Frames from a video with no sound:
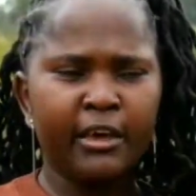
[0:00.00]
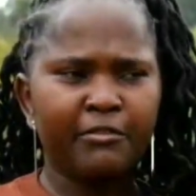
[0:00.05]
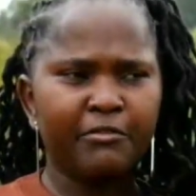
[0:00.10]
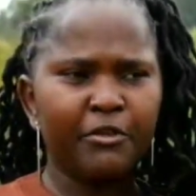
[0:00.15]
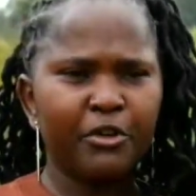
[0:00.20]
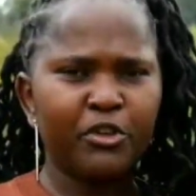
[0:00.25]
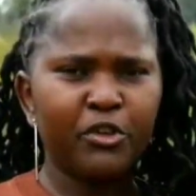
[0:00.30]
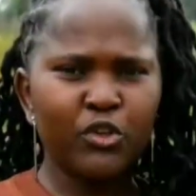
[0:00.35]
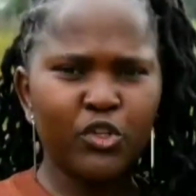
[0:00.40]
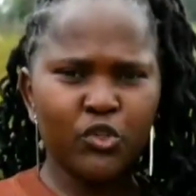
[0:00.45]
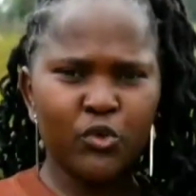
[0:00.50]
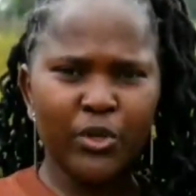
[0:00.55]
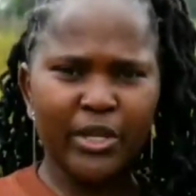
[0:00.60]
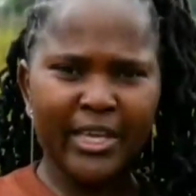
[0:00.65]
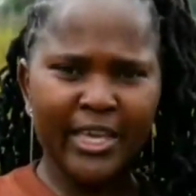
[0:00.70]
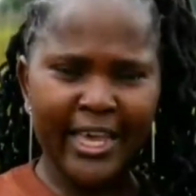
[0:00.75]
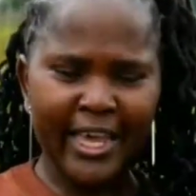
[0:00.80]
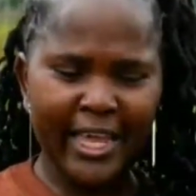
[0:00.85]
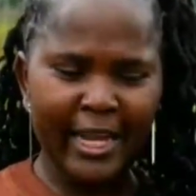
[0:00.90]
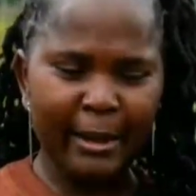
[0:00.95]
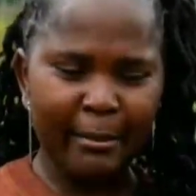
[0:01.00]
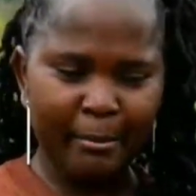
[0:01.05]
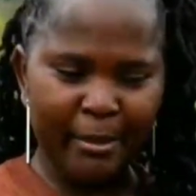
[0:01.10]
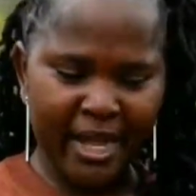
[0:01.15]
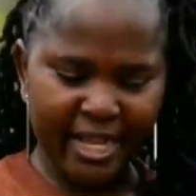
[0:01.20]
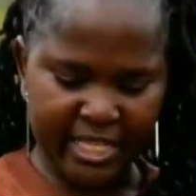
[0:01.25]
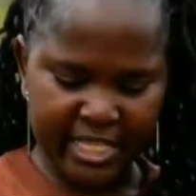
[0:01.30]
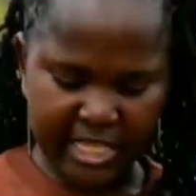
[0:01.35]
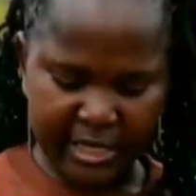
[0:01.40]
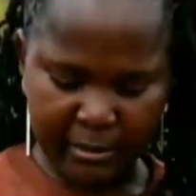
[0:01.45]
For you to gain
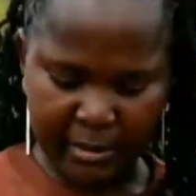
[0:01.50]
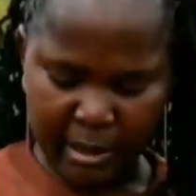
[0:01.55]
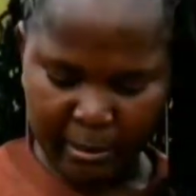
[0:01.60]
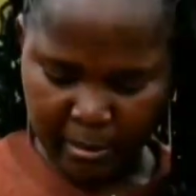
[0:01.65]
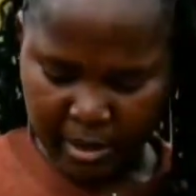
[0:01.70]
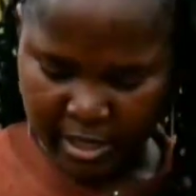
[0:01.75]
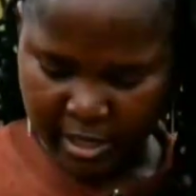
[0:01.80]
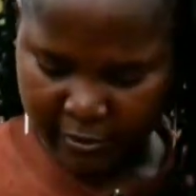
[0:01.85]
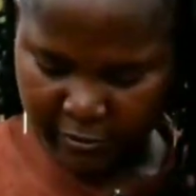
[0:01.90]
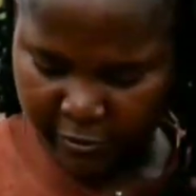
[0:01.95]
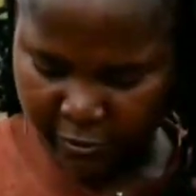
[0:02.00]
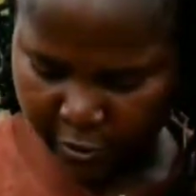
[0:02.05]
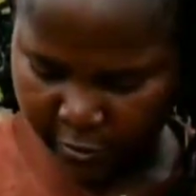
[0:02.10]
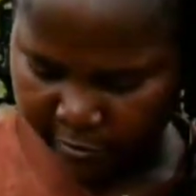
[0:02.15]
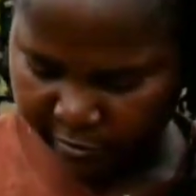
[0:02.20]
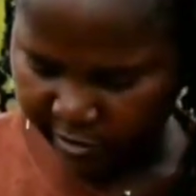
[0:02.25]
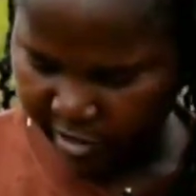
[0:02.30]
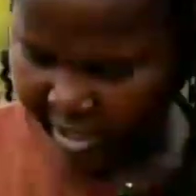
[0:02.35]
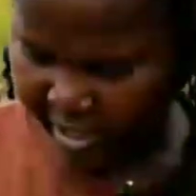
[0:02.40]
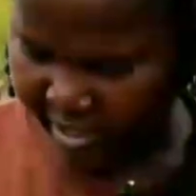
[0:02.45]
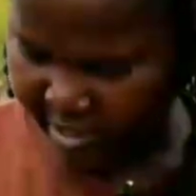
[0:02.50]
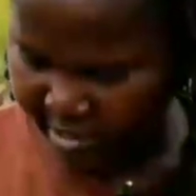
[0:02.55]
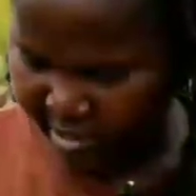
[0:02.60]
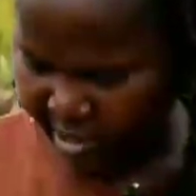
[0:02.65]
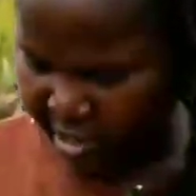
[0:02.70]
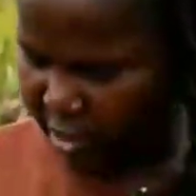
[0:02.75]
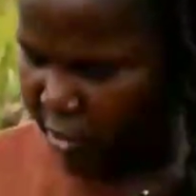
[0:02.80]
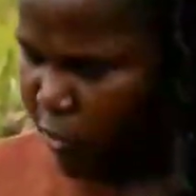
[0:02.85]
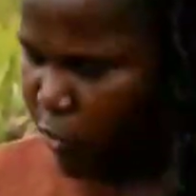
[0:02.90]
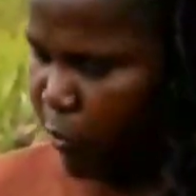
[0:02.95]
maximally from
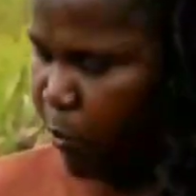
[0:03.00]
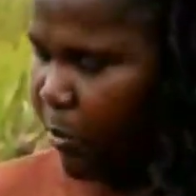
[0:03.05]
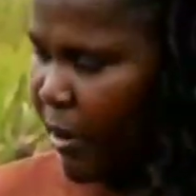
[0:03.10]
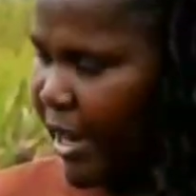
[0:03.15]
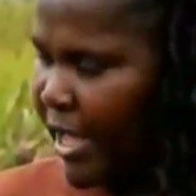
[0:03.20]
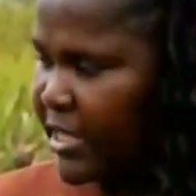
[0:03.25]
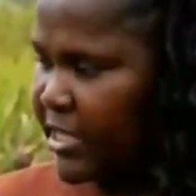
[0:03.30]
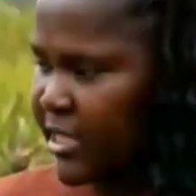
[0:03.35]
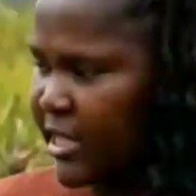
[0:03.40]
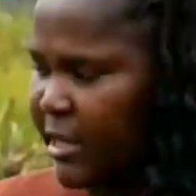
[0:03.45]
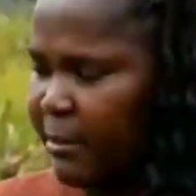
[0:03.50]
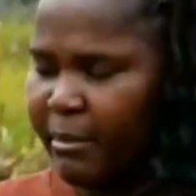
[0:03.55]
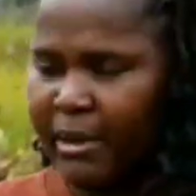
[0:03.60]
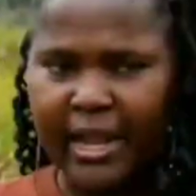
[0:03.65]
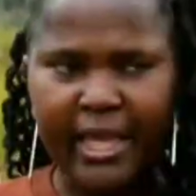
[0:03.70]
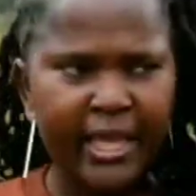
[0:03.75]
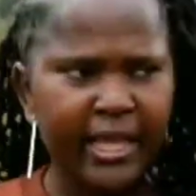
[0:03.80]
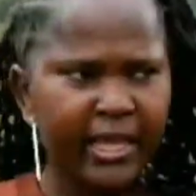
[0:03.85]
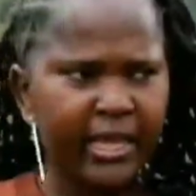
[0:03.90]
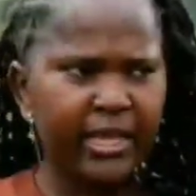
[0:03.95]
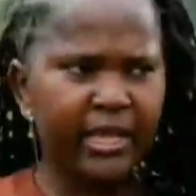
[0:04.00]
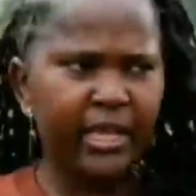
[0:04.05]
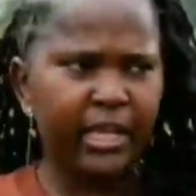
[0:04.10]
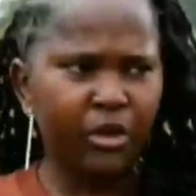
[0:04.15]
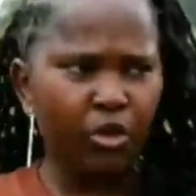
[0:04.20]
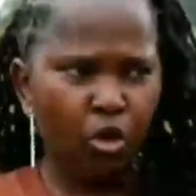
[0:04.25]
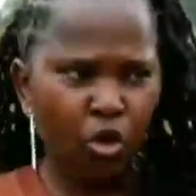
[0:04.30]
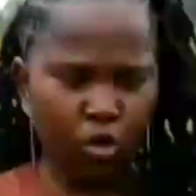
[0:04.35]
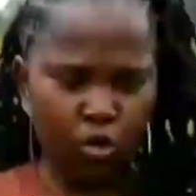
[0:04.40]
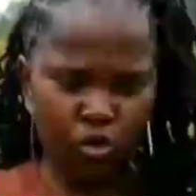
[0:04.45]
viazi, you plant them like
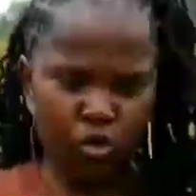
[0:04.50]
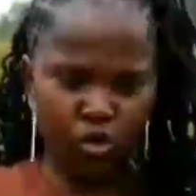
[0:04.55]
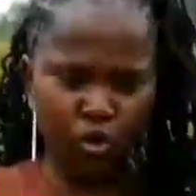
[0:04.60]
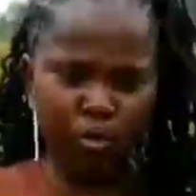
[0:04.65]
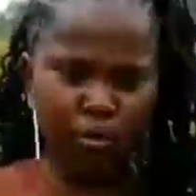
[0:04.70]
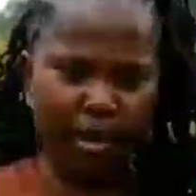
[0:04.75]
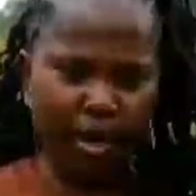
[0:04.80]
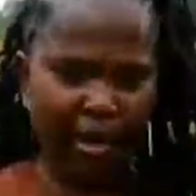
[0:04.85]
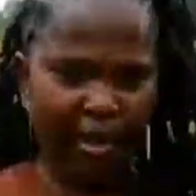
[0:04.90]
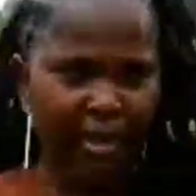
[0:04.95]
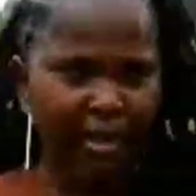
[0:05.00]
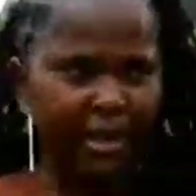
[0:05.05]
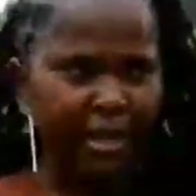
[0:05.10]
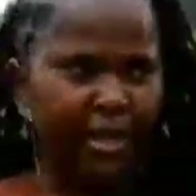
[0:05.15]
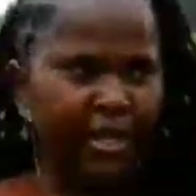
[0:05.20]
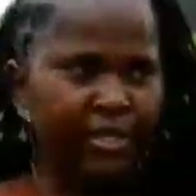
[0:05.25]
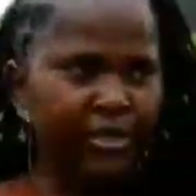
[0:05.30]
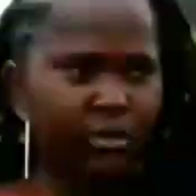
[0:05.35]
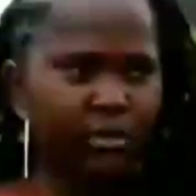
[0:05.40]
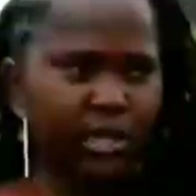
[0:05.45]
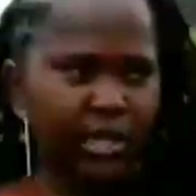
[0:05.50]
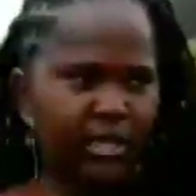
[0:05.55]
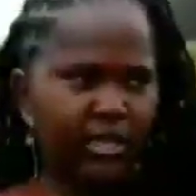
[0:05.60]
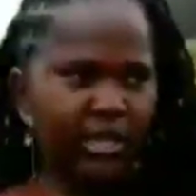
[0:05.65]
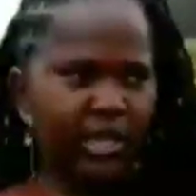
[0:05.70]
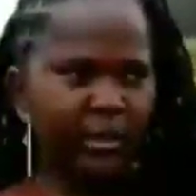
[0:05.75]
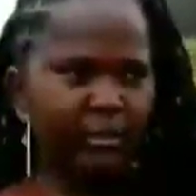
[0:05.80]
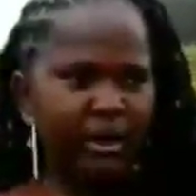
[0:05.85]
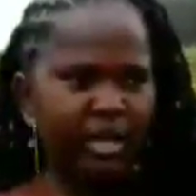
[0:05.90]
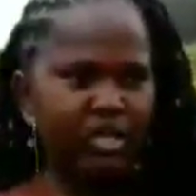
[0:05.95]
in October, so that
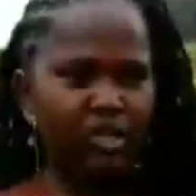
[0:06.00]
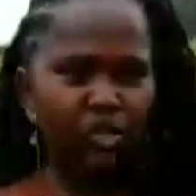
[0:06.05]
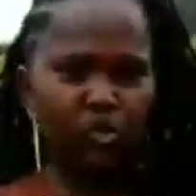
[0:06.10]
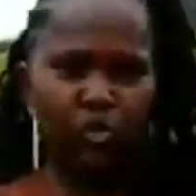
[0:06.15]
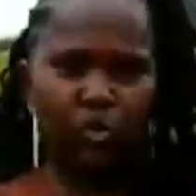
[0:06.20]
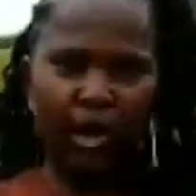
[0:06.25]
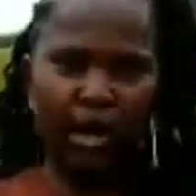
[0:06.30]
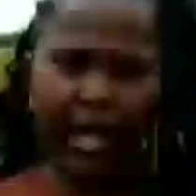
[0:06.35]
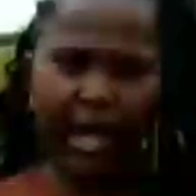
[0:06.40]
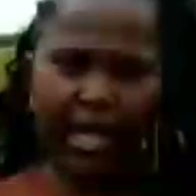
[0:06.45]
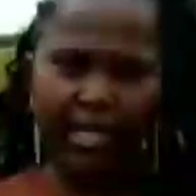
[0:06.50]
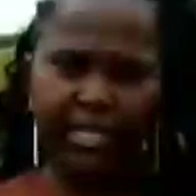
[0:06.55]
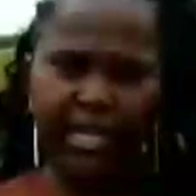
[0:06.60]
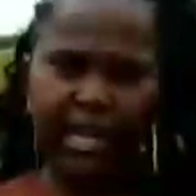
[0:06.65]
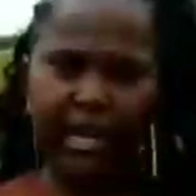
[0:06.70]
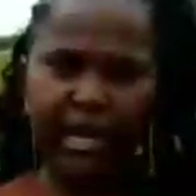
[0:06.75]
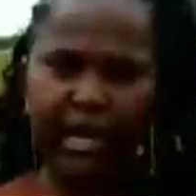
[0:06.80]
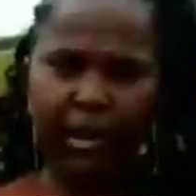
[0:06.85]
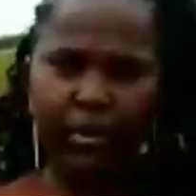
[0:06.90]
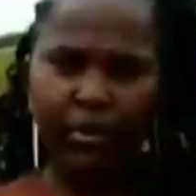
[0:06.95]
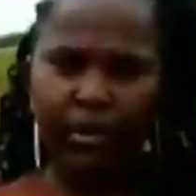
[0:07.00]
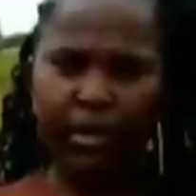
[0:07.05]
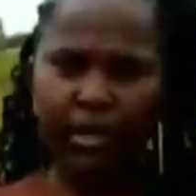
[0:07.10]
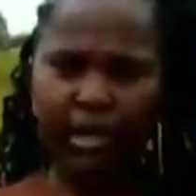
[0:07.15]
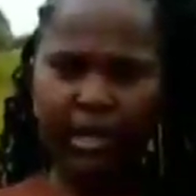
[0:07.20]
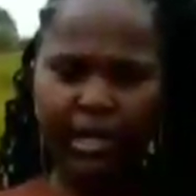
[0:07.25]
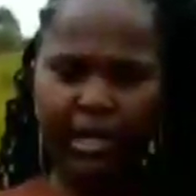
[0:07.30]
they mature at around,